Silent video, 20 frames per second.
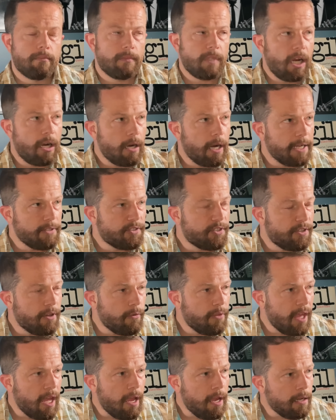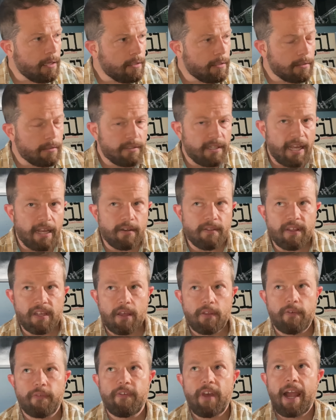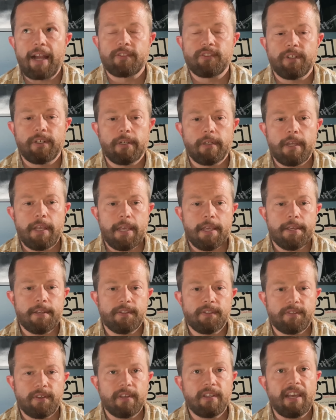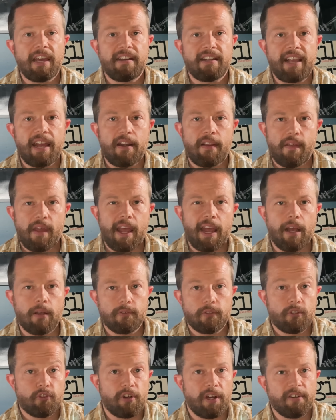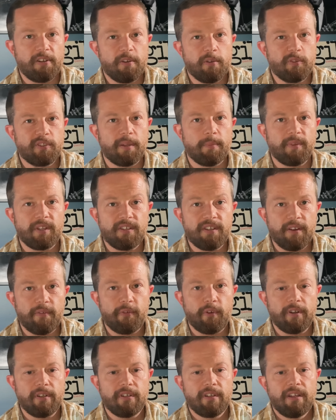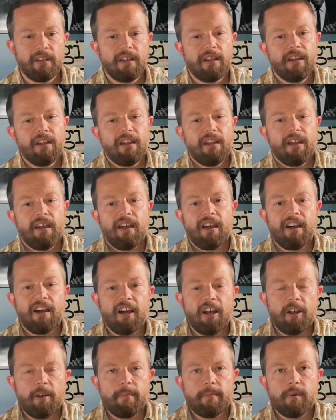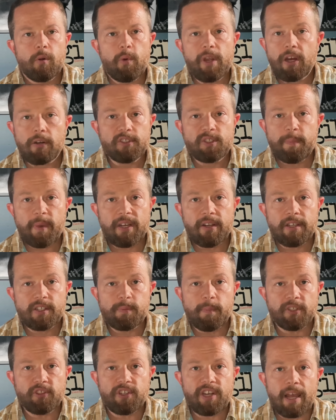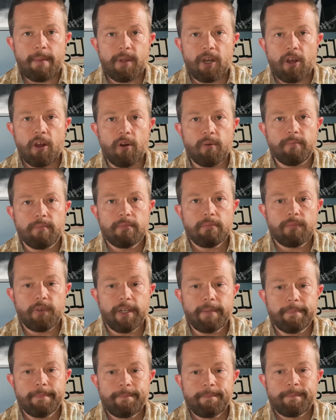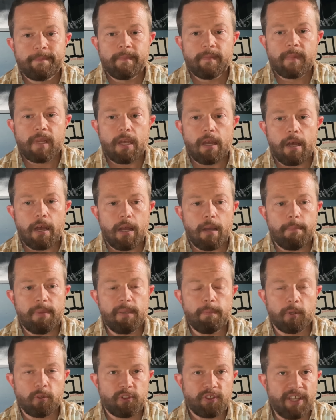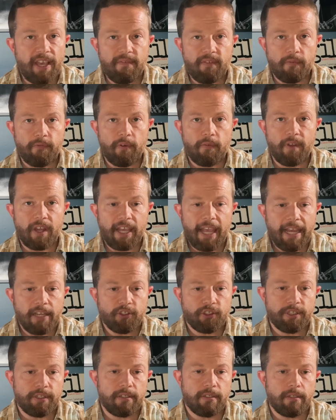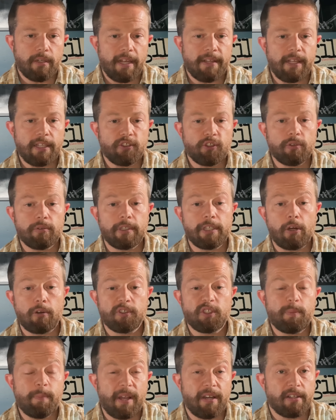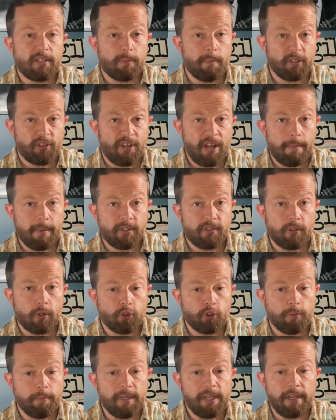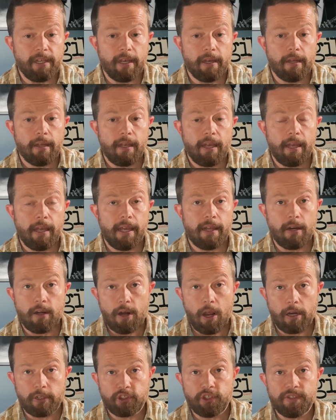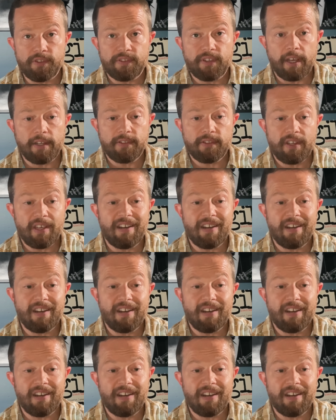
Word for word: All right, so then, then the other factor is getting out of the house, trying to do something different. Um, we aren't spending as much time at home, right? uh, people are saving for vacation and they certainly aren't spending as much time on social media and on auction sites.